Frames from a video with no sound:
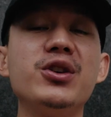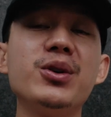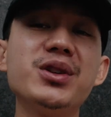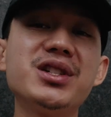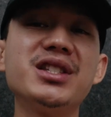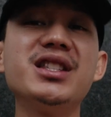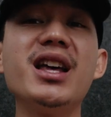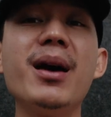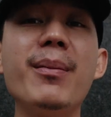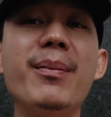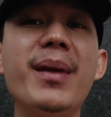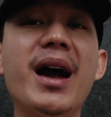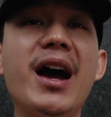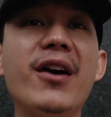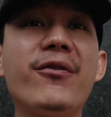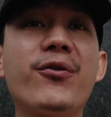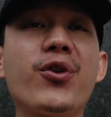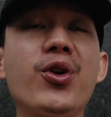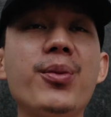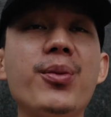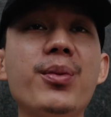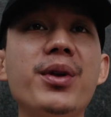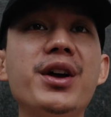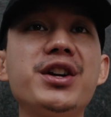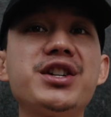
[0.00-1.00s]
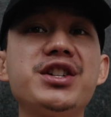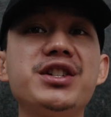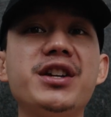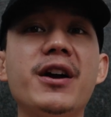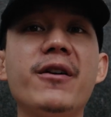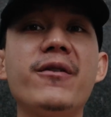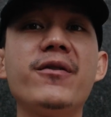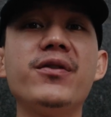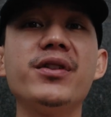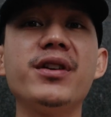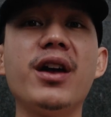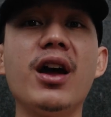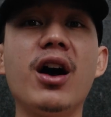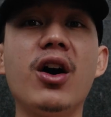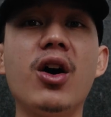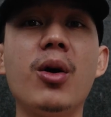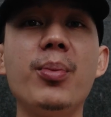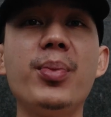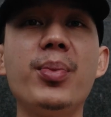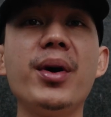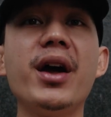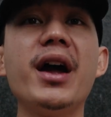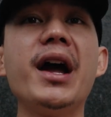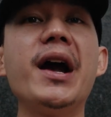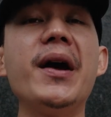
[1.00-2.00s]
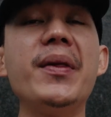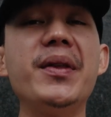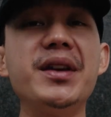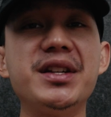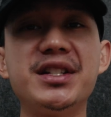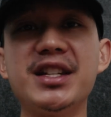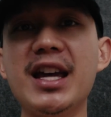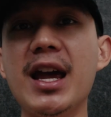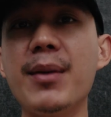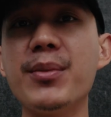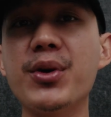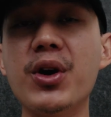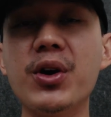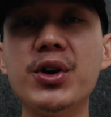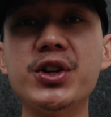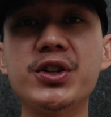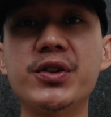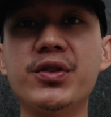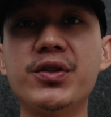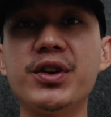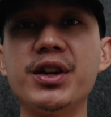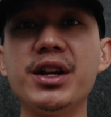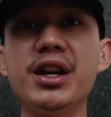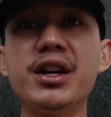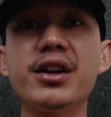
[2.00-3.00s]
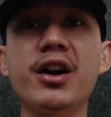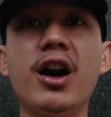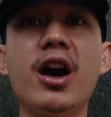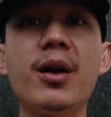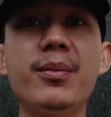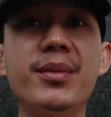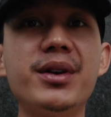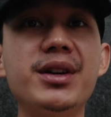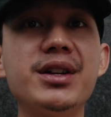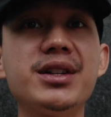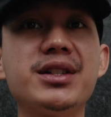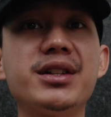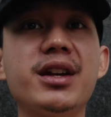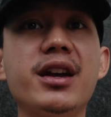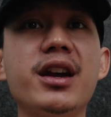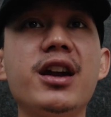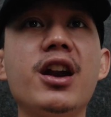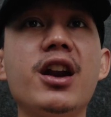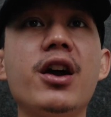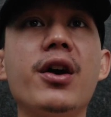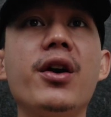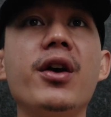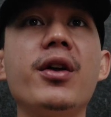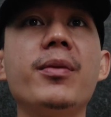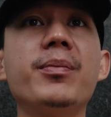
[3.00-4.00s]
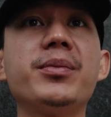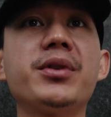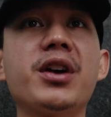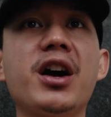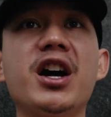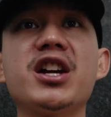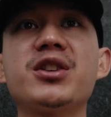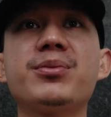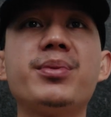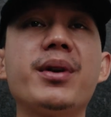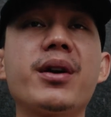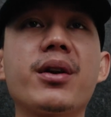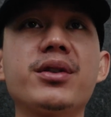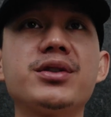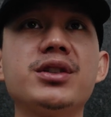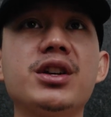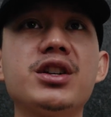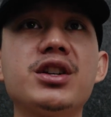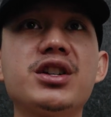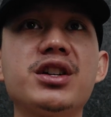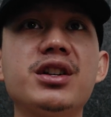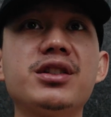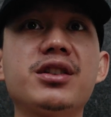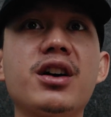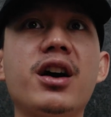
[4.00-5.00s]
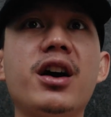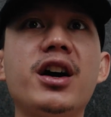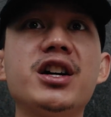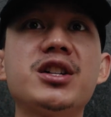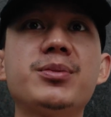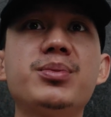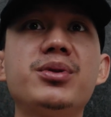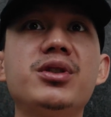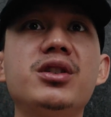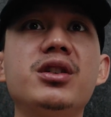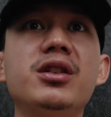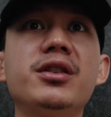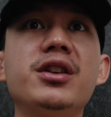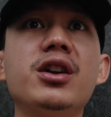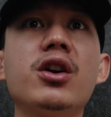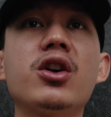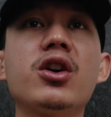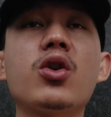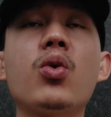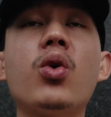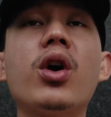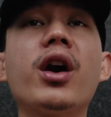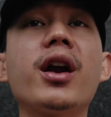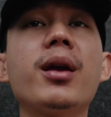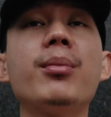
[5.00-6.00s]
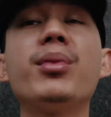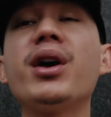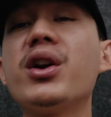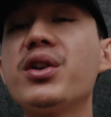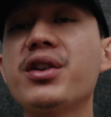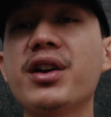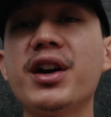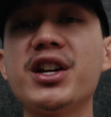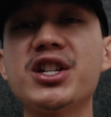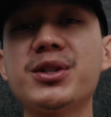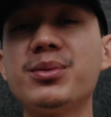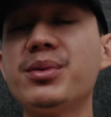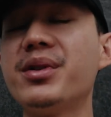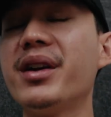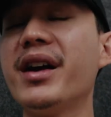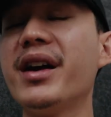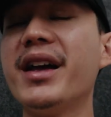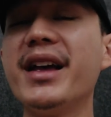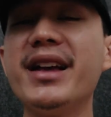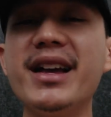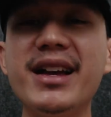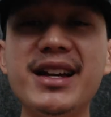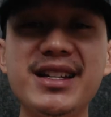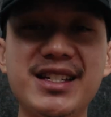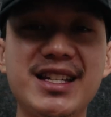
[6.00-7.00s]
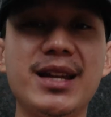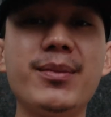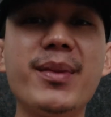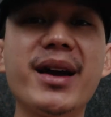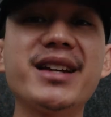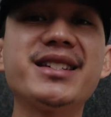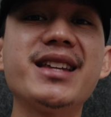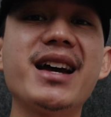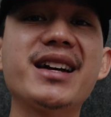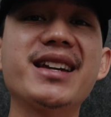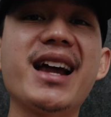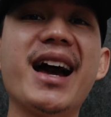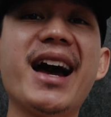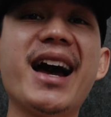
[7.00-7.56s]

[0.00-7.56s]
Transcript: using that math formula should definitely help. The same goes for e-commerce, cost per acquisitions, cost per, acquiring a brand new customer, same exact